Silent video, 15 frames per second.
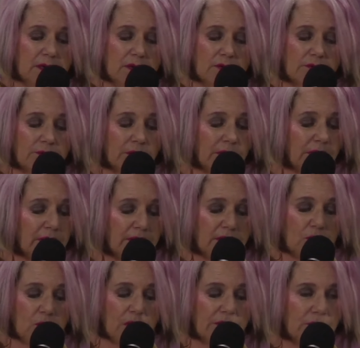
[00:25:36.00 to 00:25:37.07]
for
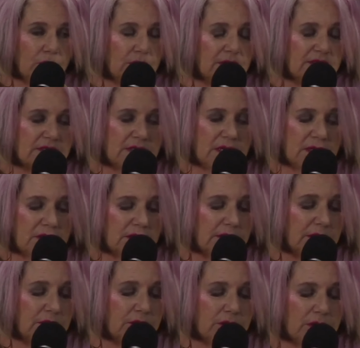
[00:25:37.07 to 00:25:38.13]
anyone who needs
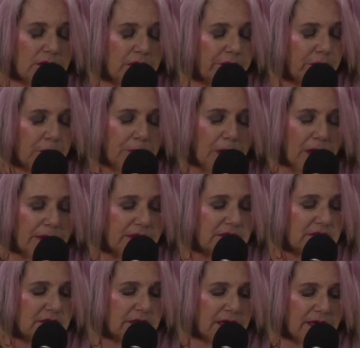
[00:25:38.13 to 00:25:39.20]
healing in, in their body
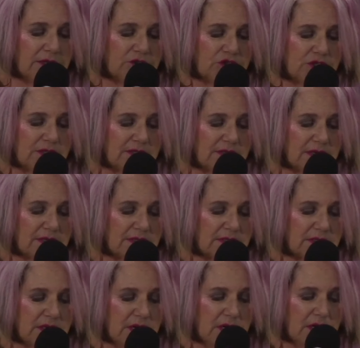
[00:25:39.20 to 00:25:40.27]
tonight,
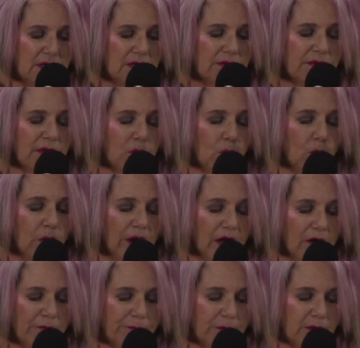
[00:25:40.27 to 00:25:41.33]
Jesus, that
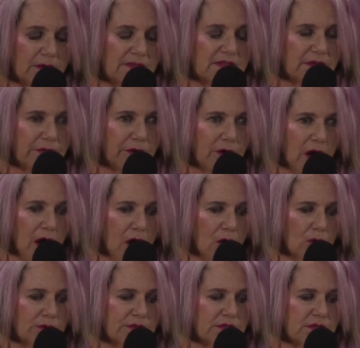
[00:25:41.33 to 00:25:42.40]
welfare is in their
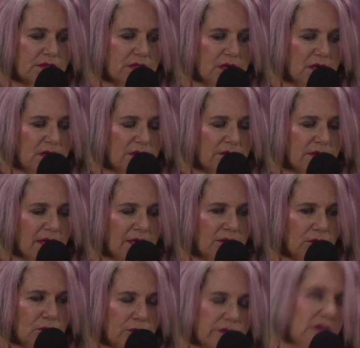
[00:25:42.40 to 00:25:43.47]
house. Thank
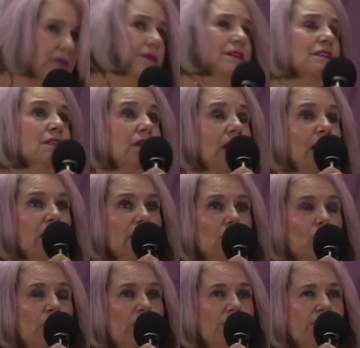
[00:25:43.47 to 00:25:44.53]
you, Lord. Even tonight,
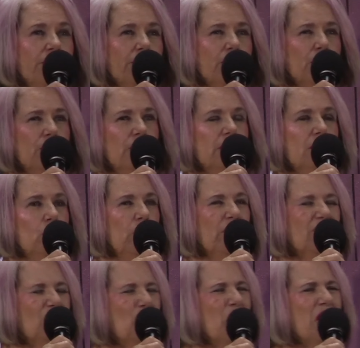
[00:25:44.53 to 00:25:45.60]
we have authority. We
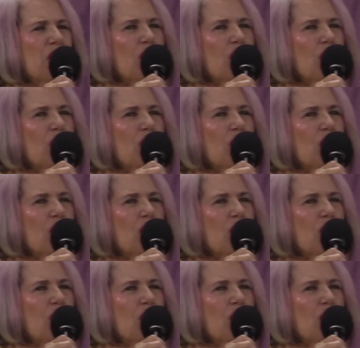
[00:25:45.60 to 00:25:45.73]
are, we are